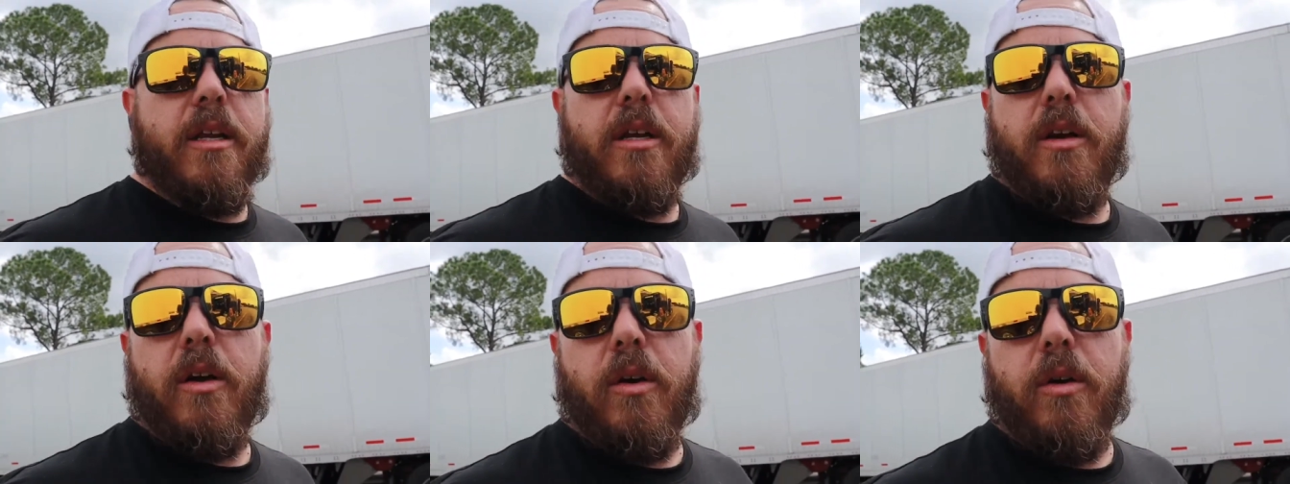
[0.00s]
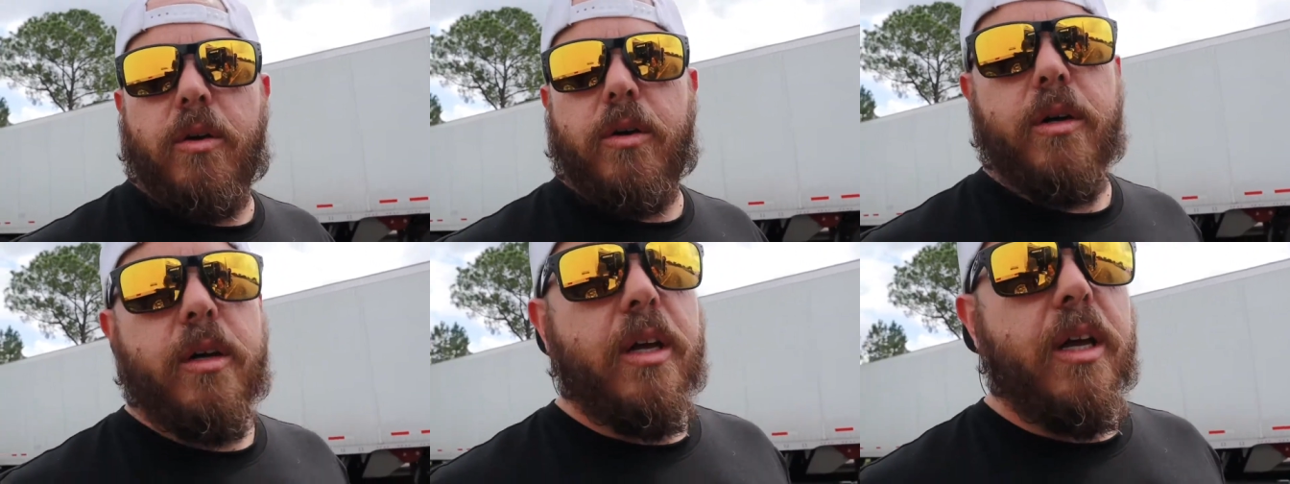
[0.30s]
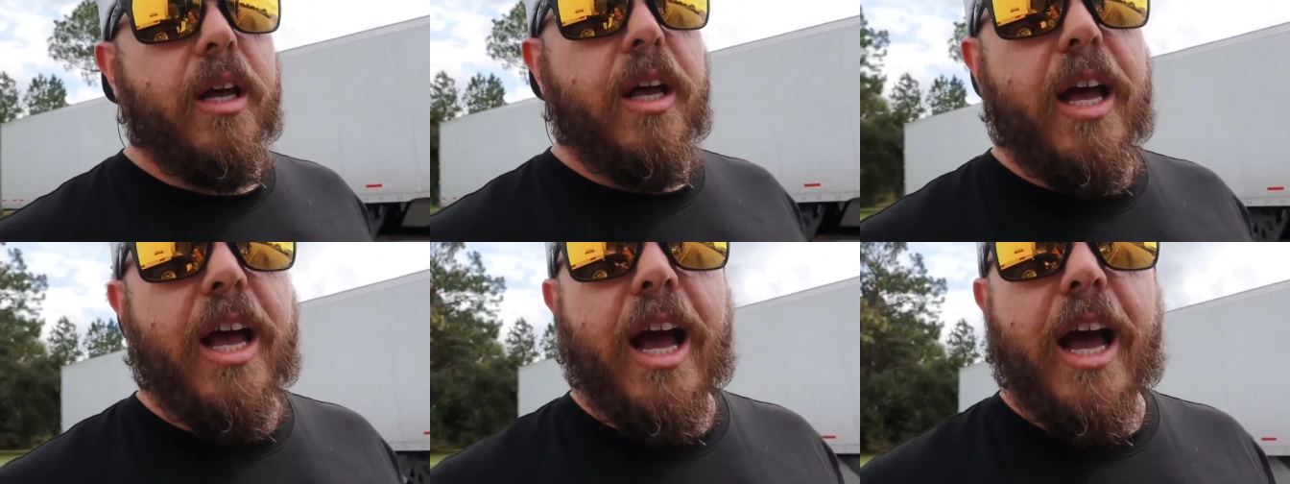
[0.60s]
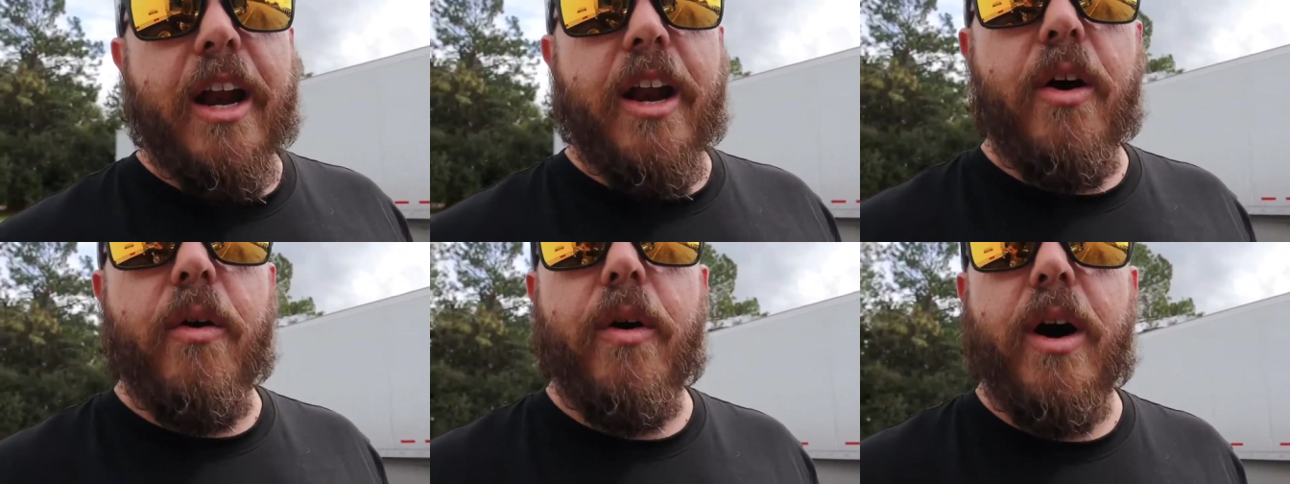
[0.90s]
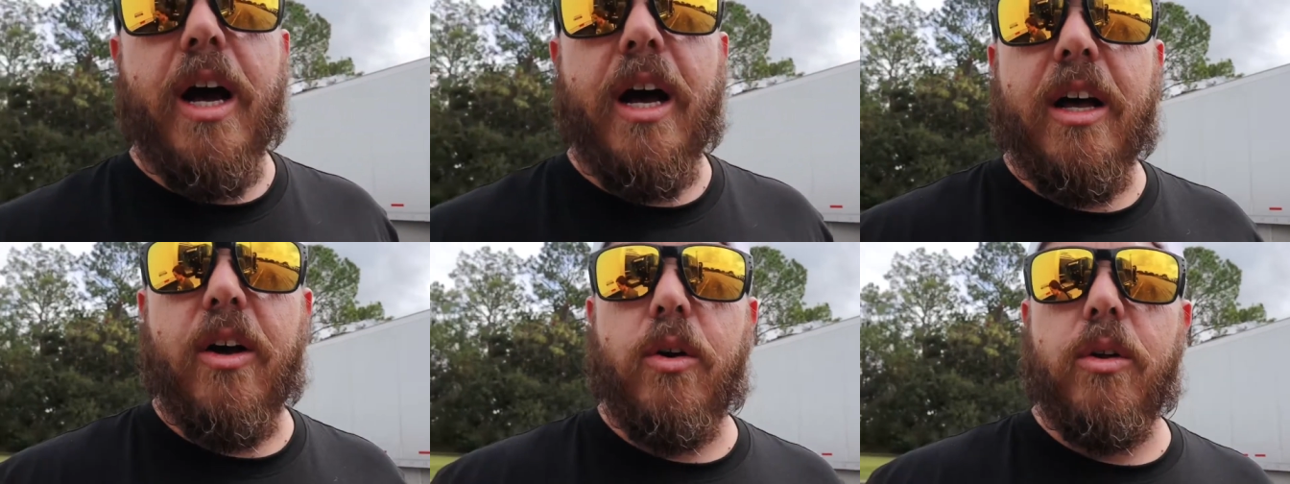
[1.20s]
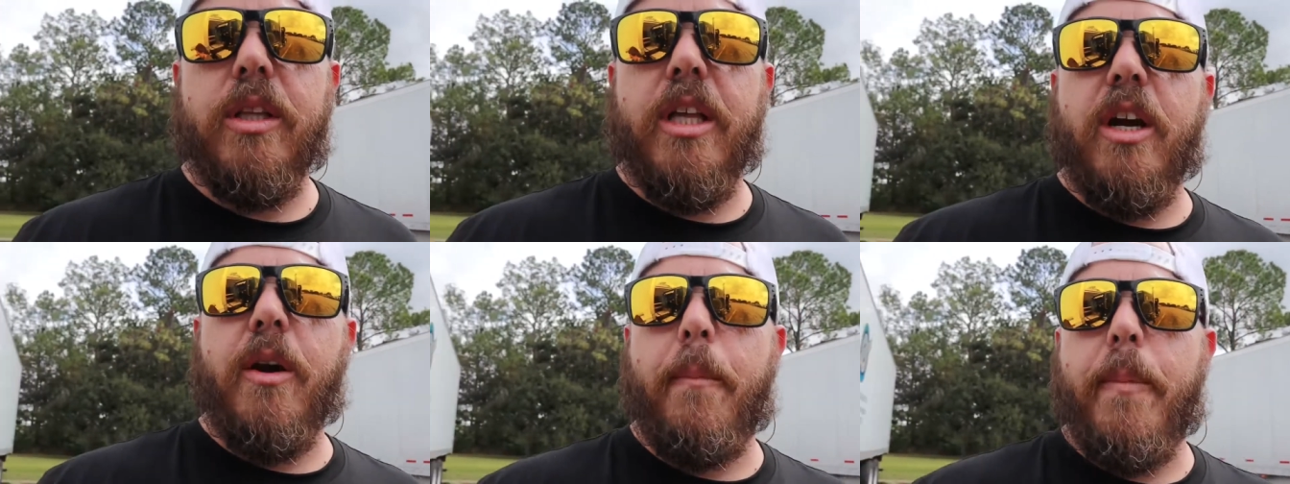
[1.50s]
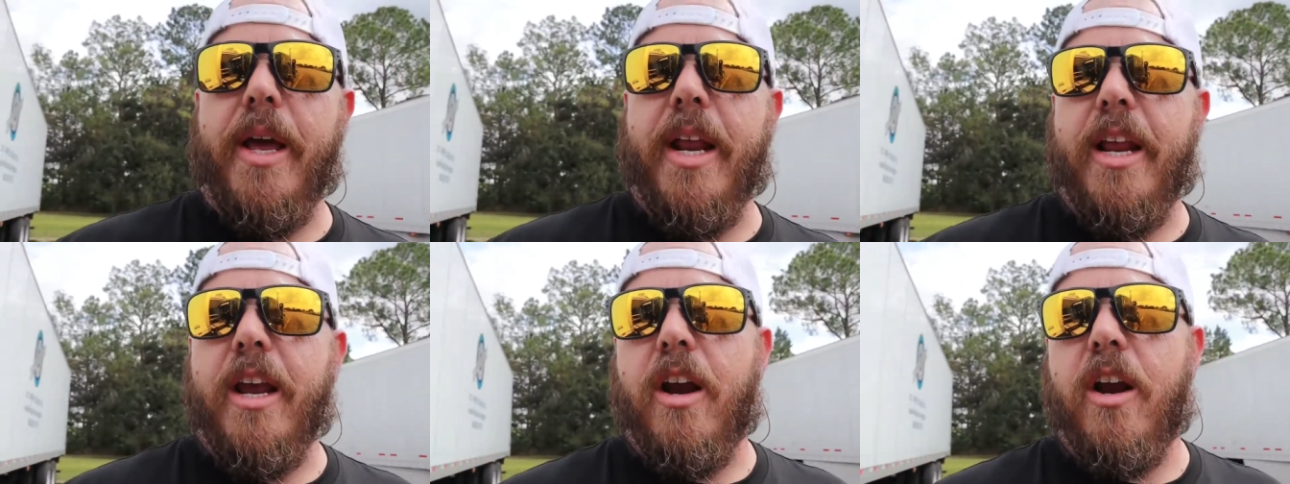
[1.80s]
Oh, I know uh, a little
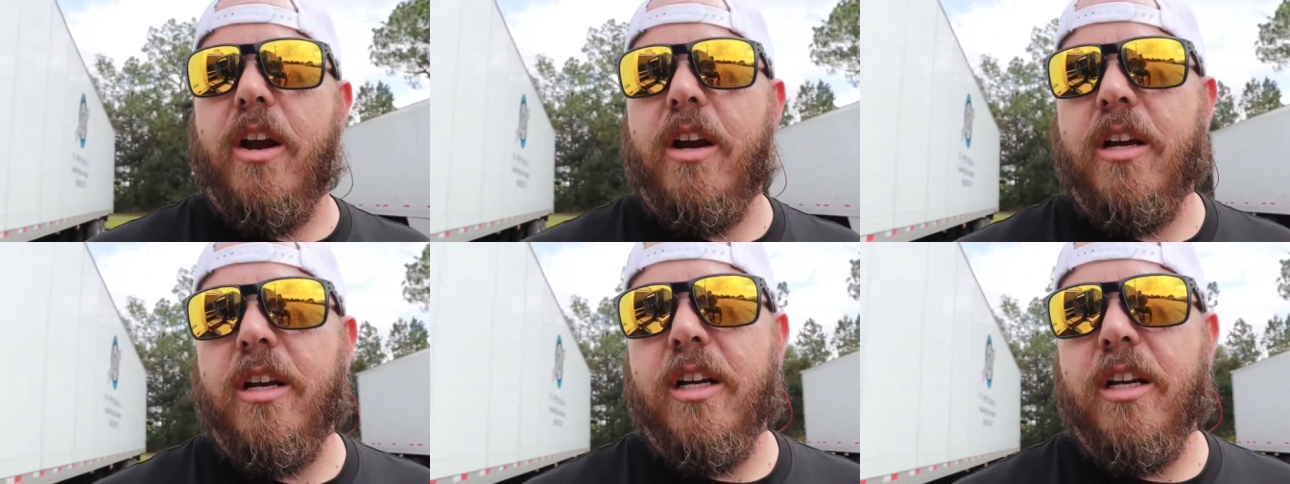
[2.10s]
bit here.